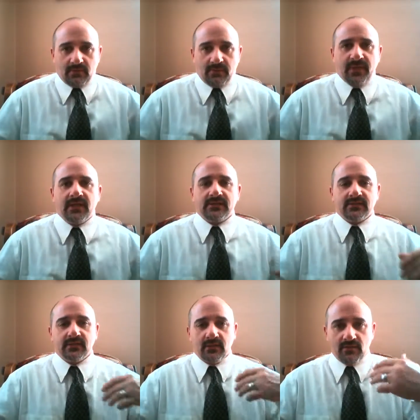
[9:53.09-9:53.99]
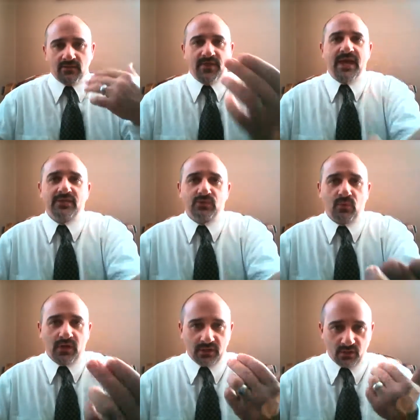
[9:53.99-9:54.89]
Because that is
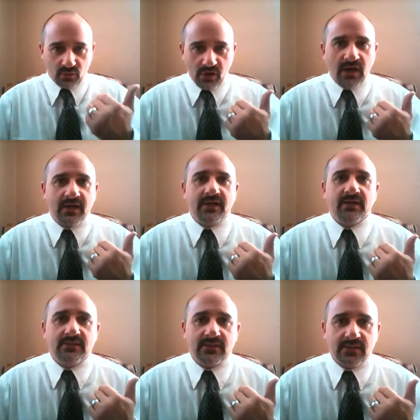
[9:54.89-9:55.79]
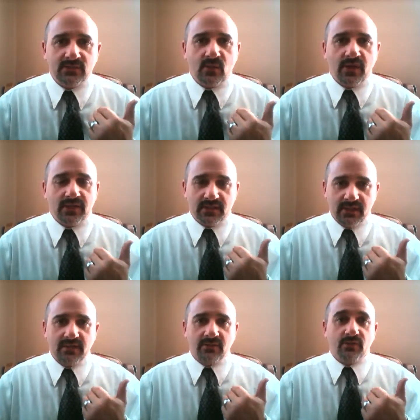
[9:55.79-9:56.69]
what your audience is wanting to
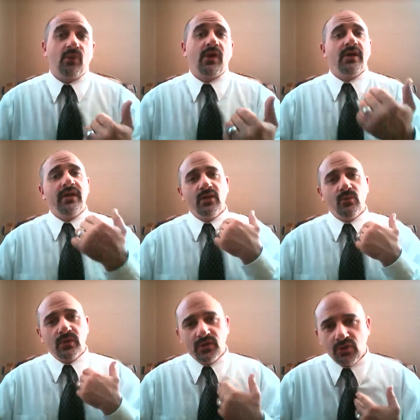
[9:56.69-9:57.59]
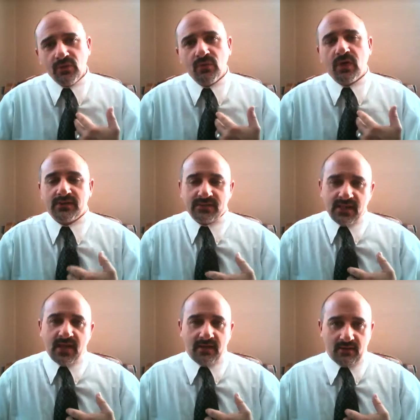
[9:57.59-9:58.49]
hear. They're wanting to hear what you are
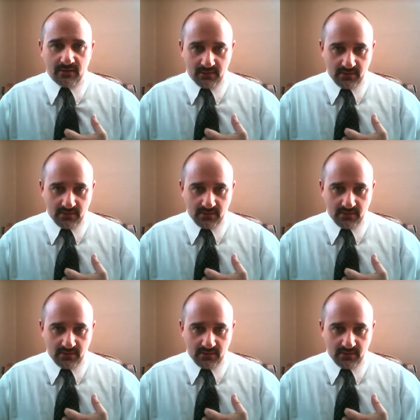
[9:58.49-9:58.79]
saying.